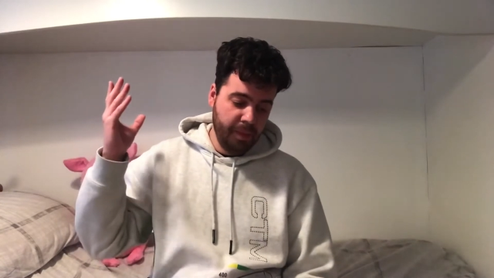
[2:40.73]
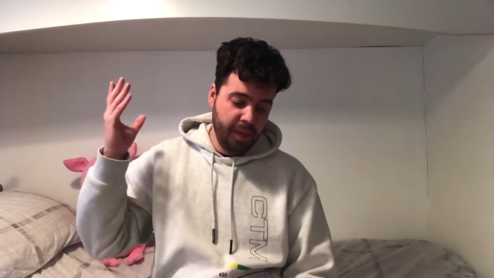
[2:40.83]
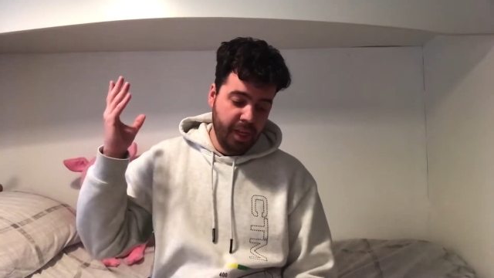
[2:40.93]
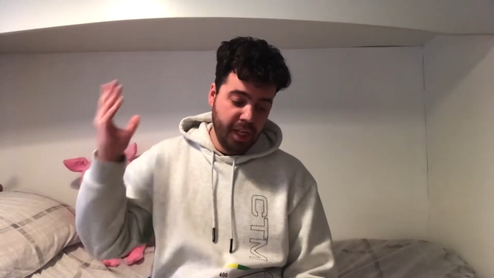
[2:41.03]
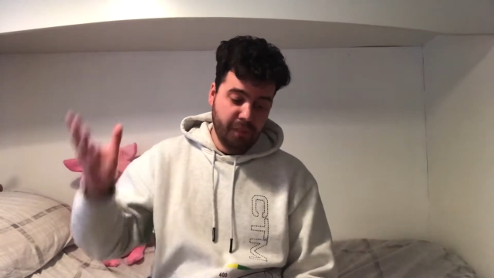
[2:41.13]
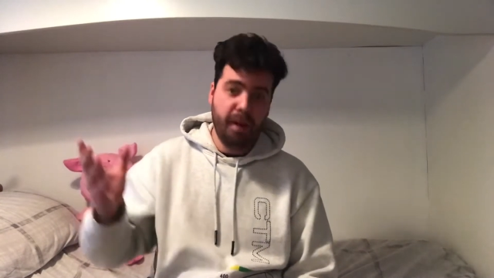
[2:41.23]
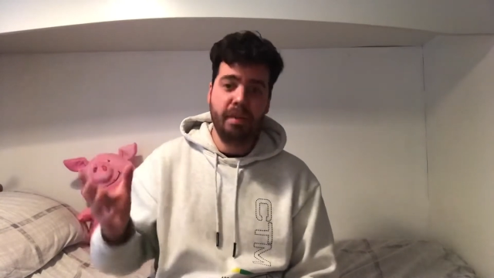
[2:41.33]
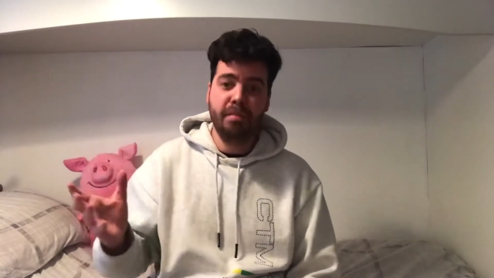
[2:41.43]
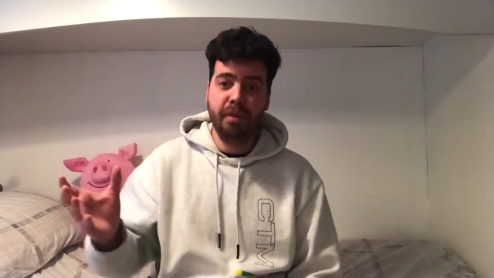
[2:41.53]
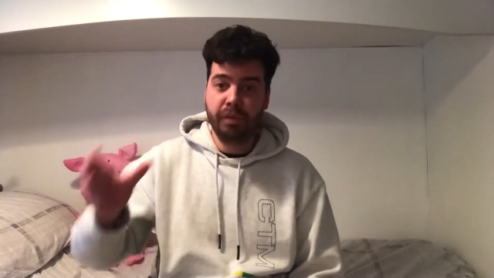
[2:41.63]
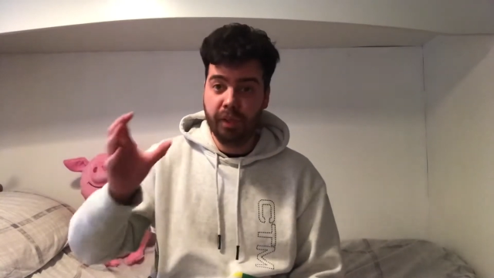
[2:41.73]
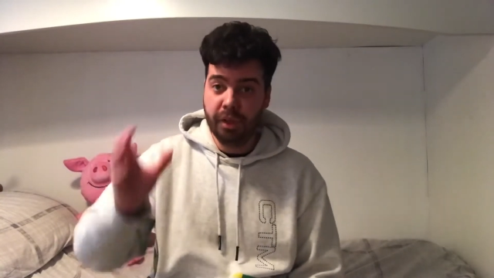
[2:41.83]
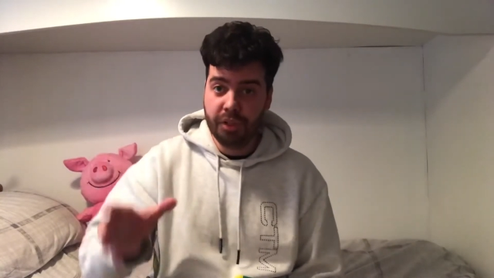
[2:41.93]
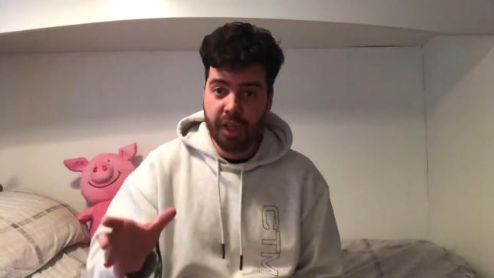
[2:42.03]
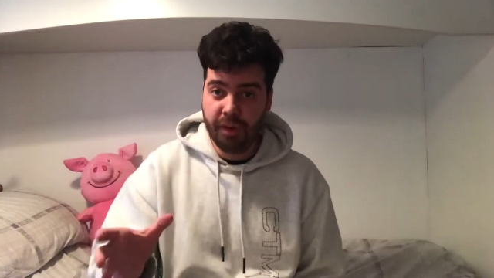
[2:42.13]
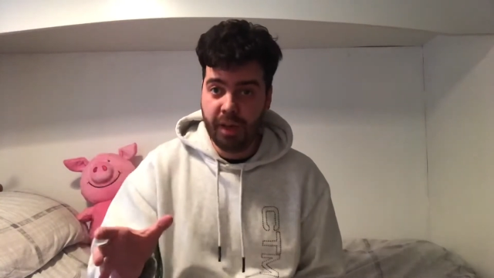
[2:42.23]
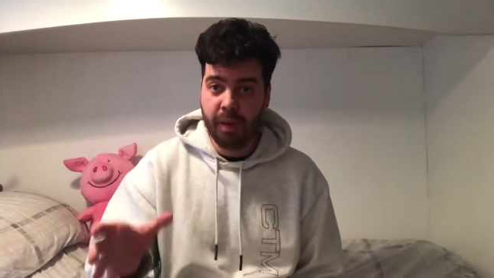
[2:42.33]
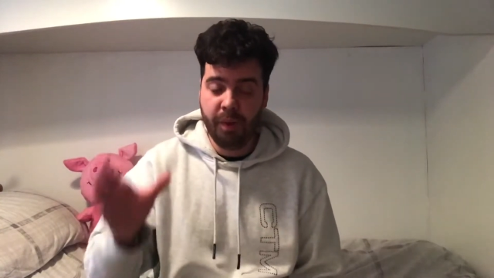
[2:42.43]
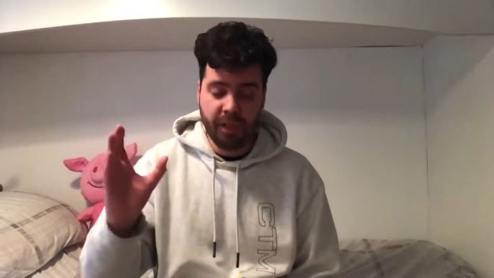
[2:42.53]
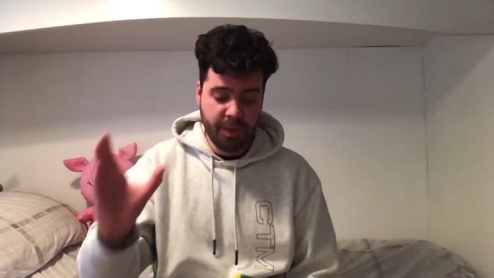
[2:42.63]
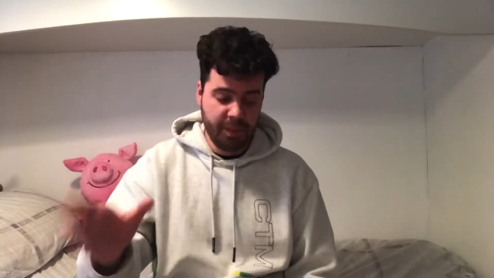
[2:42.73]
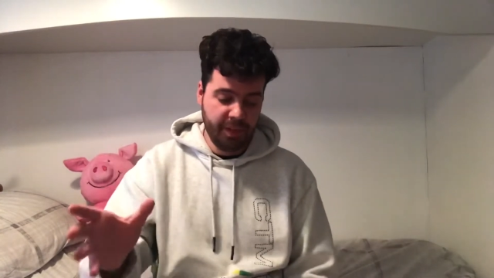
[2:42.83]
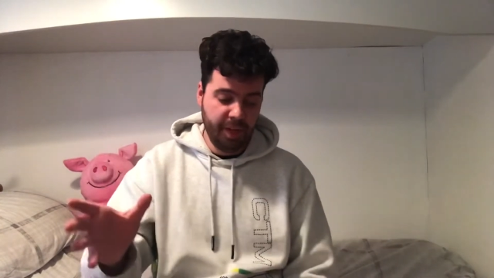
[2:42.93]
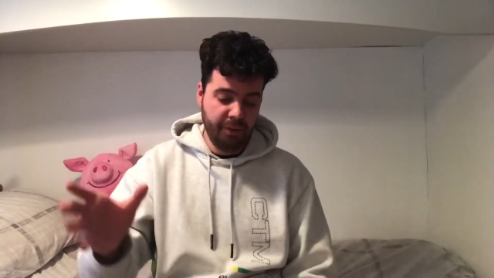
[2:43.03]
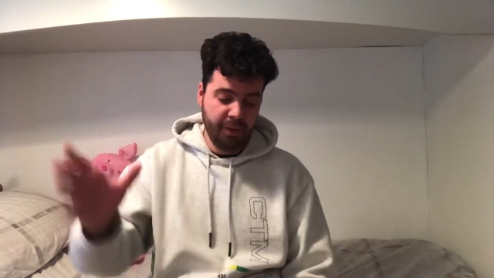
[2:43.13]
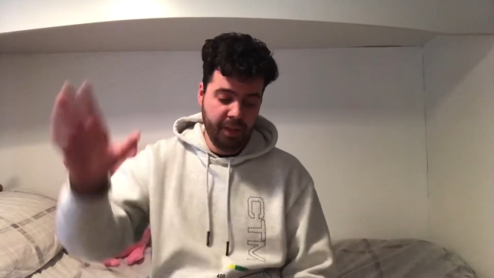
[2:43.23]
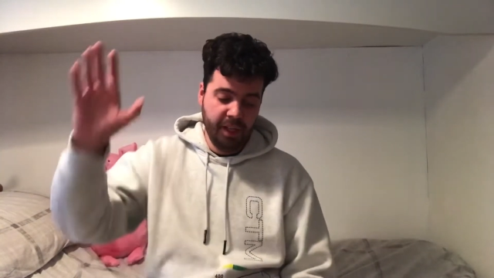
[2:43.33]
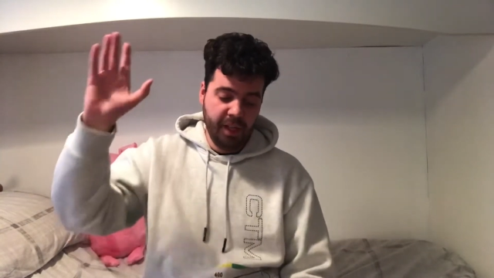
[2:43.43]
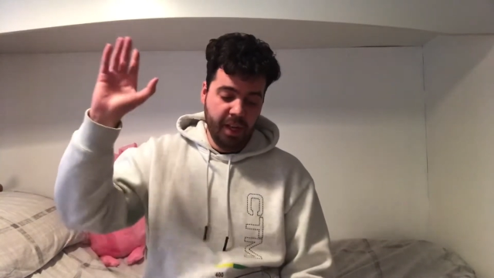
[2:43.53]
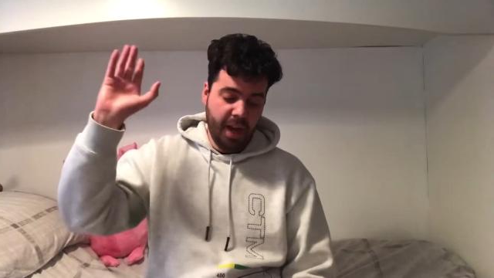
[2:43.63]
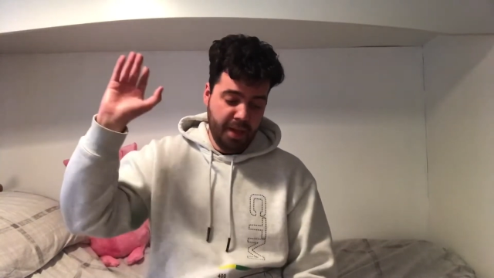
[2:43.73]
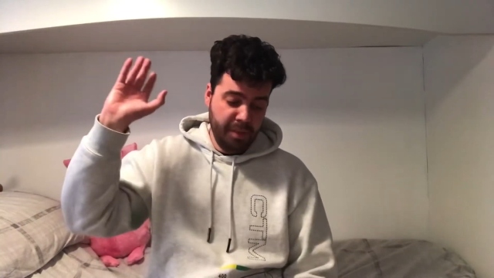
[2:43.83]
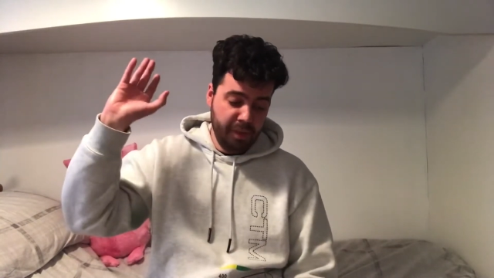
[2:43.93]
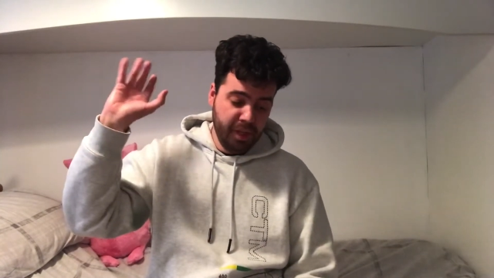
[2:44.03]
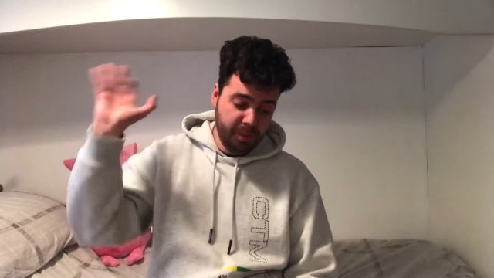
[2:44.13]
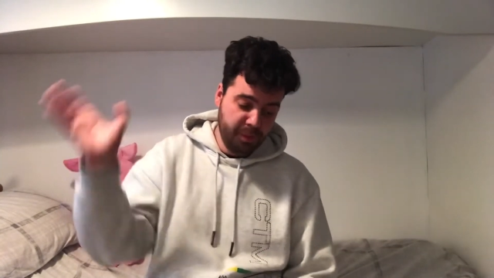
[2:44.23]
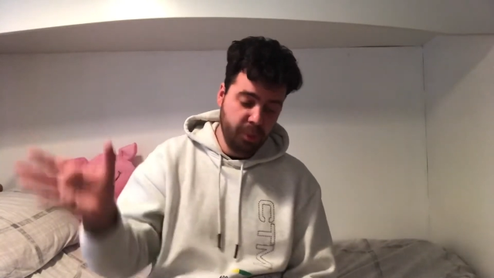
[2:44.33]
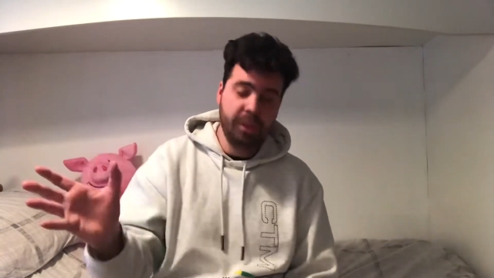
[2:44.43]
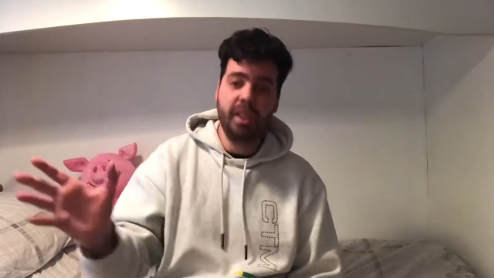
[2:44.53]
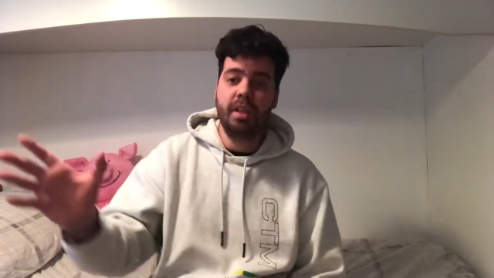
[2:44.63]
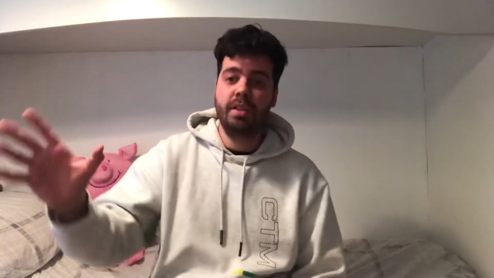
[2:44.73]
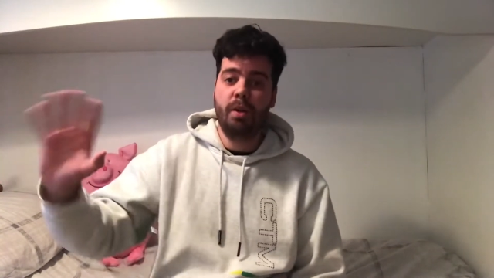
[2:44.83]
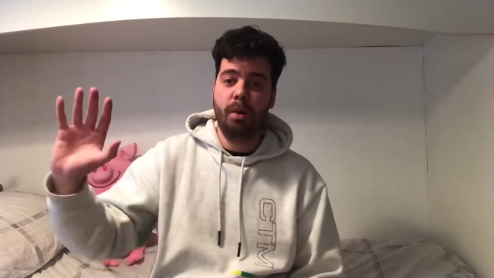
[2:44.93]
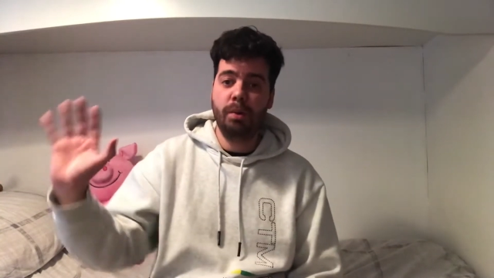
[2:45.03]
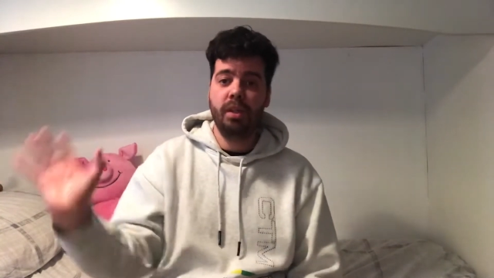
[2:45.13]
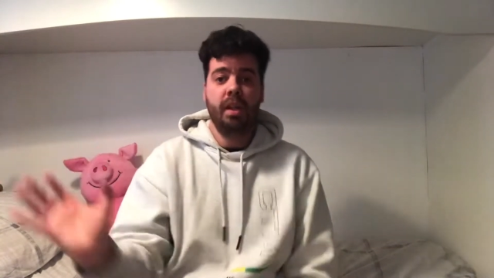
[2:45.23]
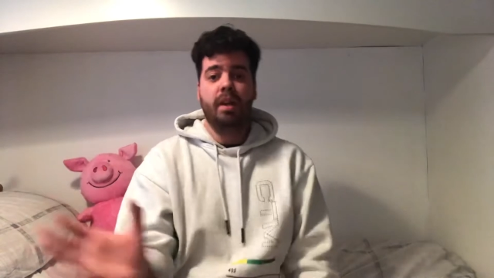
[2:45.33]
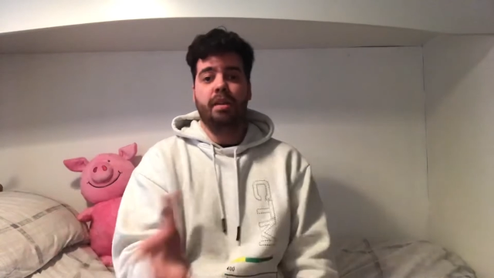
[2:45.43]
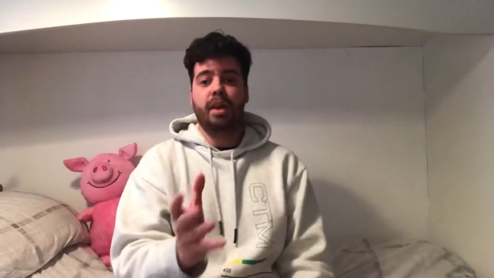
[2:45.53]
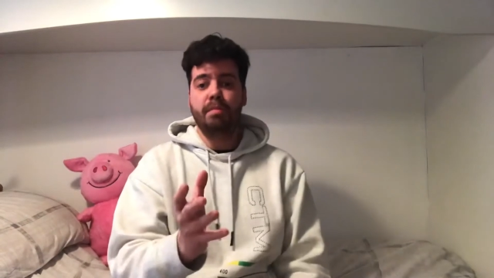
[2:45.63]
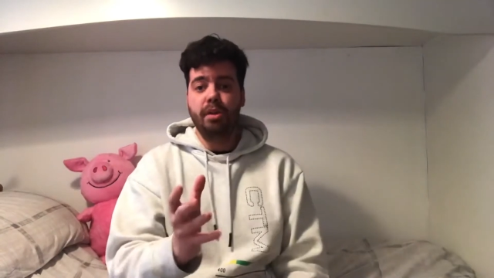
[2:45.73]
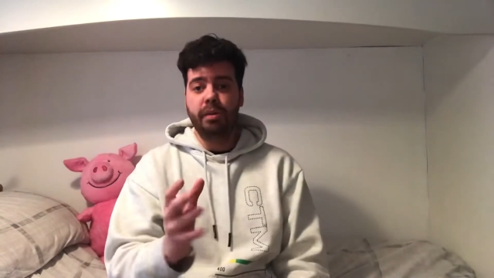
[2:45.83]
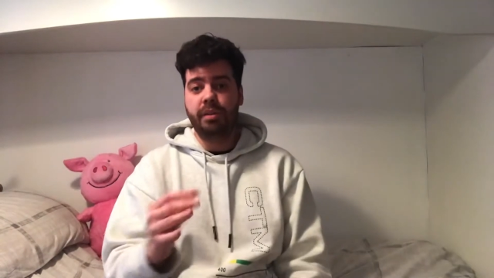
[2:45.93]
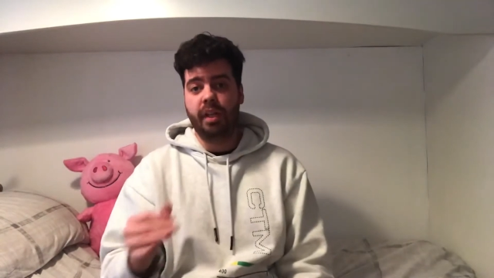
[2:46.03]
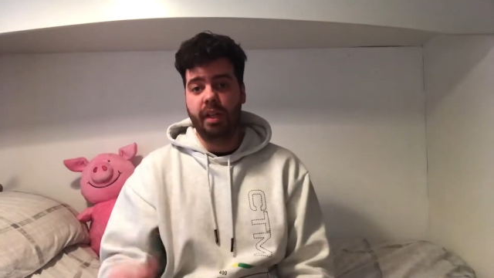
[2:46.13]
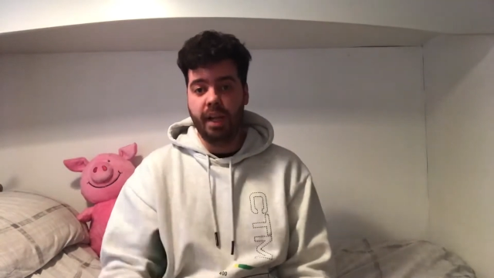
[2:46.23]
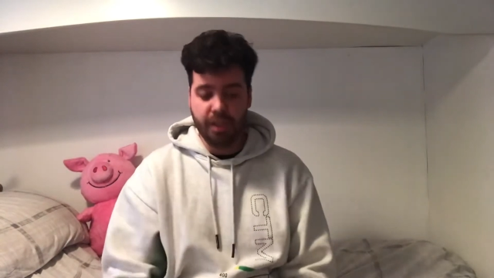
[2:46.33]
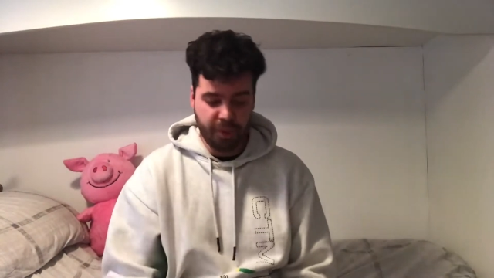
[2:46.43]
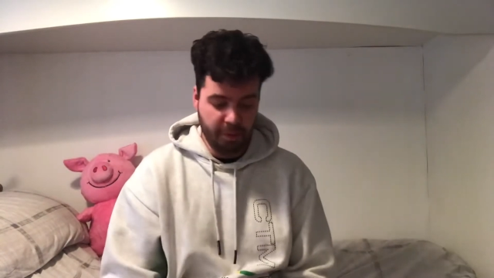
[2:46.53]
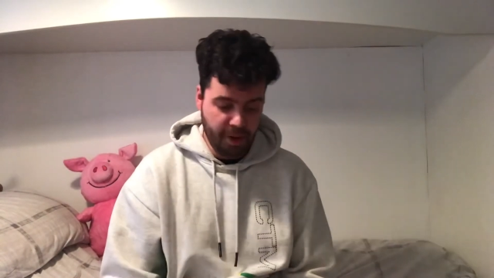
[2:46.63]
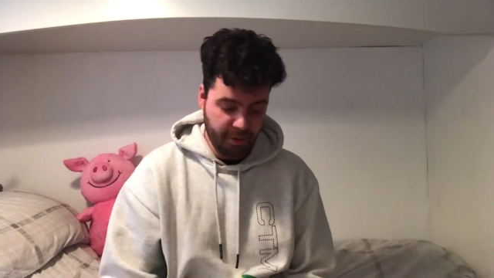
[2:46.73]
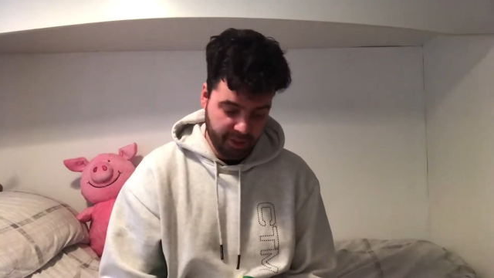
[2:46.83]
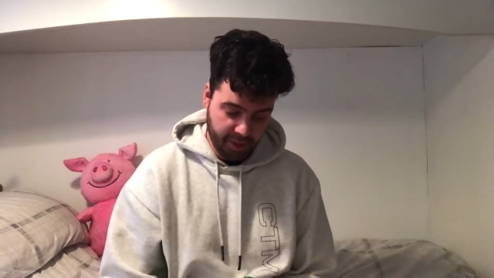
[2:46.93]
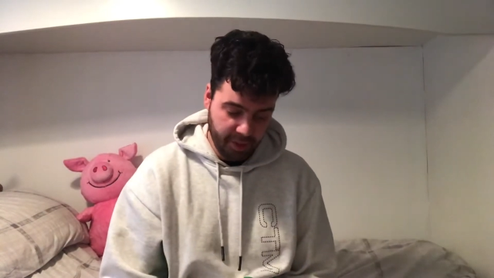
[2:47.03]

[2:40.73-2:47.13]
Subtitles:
His family moved to Nigeria when he was 7, and then when he was 14 years old they moved again to America.